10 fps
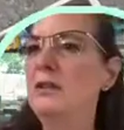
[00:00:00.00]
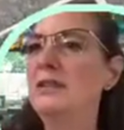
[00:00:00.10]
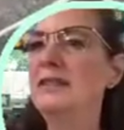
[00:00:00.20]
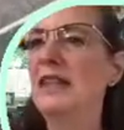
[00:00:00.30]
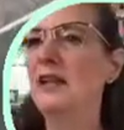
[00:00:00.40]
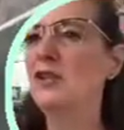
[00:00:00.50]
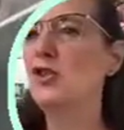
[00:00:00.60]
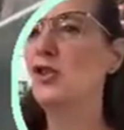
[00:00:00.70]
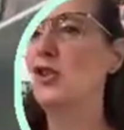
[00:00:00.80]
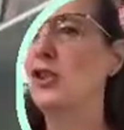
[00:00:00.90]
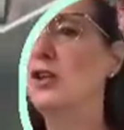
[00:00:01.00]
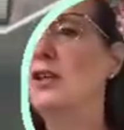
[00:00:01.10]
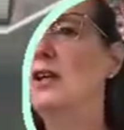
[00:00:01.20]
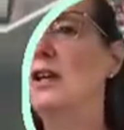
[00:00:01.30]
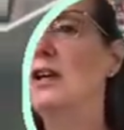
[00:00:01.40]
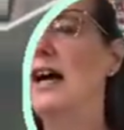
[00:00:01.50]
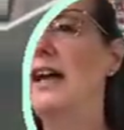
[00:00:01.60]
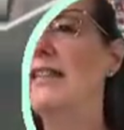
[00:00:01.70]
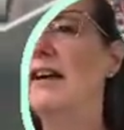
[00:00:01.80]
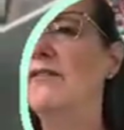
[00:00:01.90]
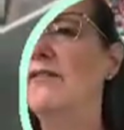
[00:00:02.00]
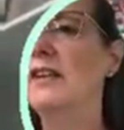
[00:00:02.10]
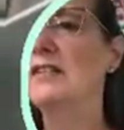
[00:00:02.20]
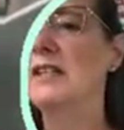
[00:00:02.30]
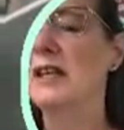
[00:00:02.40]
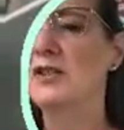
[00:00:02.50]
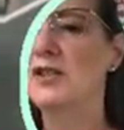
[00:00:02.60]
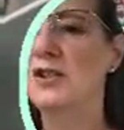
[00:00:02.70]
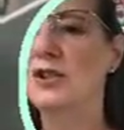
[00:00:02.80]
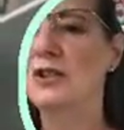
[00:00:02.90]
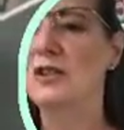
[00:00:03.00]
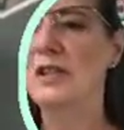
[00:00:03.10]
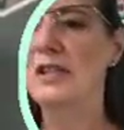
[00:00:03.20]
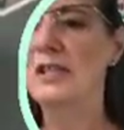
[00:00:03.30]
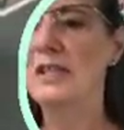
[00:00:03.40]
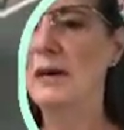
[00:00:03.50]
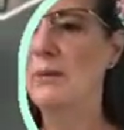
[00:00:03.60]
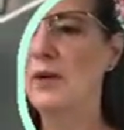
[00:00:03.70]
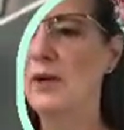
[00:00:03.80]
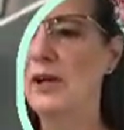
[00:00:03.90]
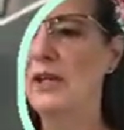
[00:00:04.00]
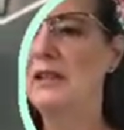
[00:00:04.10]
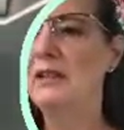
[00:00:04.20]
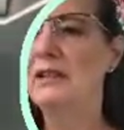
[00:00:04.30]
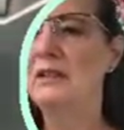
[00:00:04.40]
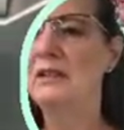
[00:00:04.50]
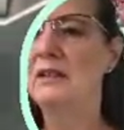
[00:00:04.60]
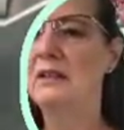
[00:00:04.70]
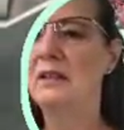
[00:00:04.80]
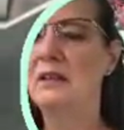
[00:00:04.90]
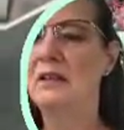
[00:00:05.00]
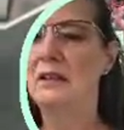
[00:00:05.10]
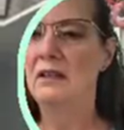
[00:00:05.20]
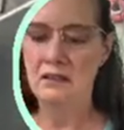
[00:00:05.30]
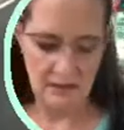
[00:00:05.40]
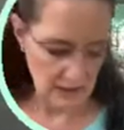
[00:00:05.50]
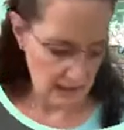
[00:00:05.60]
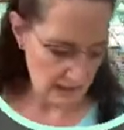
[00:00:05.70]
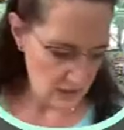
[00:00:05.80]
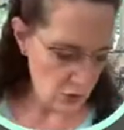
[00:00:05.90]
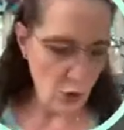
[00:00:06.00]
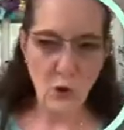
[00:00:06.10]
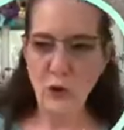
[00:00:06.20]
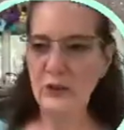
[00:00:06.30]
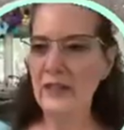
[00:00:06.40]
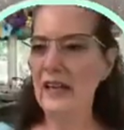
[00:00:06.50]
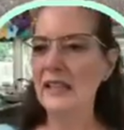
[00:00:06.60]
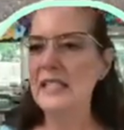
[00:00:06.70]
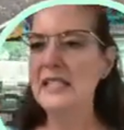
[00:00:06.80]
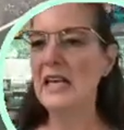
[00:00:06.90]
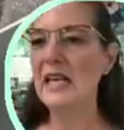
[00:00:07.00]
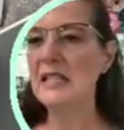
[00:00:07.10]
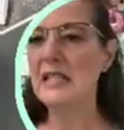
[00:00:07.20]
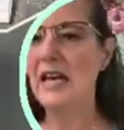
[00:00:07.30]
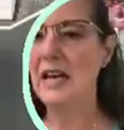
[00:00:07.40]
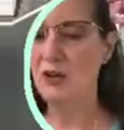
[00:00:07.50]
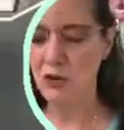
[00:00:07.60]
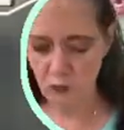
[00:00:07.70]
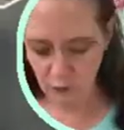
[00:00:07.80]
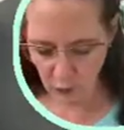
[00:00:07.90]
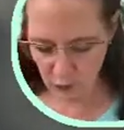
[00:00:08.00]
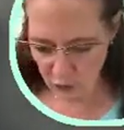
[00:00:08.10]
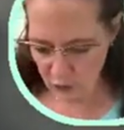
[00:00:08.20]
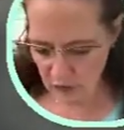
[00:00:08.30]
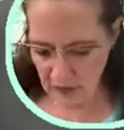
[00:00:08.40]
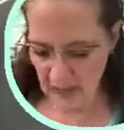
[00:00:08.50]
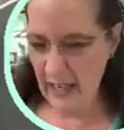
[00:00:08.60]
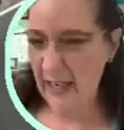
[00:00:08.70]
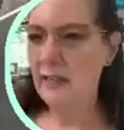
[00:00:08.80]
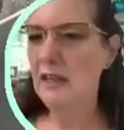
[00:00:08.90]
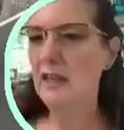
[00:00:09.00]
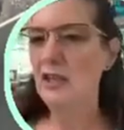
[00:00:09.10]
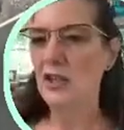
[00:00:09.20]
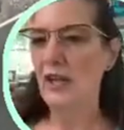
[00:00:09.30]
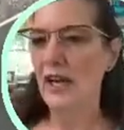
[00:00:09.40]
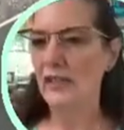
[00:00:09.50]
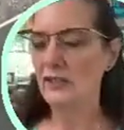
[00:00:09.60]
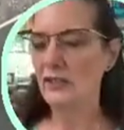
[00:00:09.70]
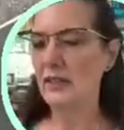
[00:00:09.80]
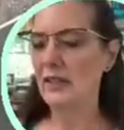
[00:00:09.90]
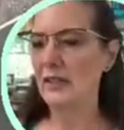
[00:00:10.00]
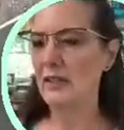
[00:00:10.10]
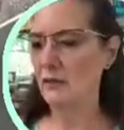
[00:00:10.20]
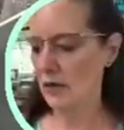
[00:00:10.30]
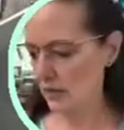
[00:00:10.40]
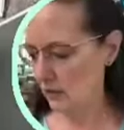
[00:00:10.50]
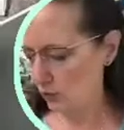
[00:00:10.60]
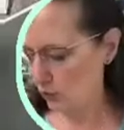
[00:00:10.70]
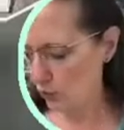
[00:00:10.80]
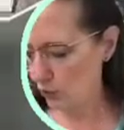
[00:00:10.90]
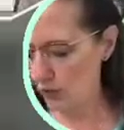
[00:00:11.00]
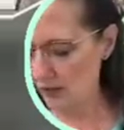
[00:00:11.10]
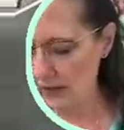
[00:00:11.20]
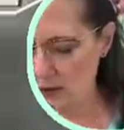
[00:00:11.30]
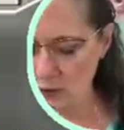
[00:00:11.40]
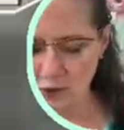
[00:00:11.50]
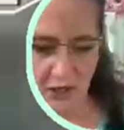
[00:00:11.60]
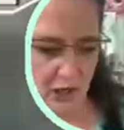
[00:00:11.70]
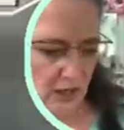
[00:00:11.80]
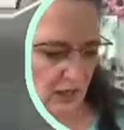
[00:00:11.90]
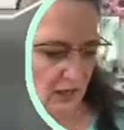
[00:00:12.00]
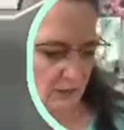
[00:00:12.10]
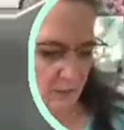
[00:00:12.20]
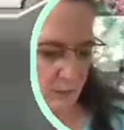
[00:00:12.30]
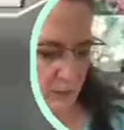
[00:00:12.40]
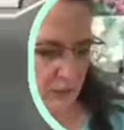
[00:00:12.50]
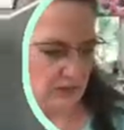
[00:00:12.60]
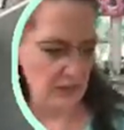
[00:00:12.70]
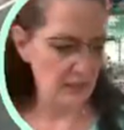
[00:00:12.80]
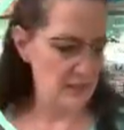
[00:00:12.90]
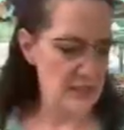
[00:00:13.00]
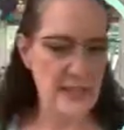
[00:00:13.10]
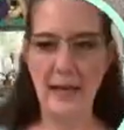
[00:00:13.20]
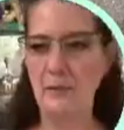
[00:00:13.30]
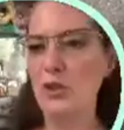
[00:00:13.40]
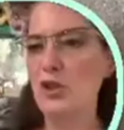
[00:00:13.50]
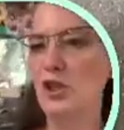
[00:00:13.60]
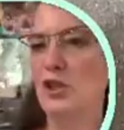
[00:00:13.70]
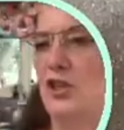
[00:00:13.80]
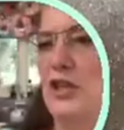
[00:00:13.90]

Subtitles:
texture. I love this texture. Isn't that pretty? Yeah, so Kelly says that her folder did that. She accidentally ran it through without putting it in a sandwich, and she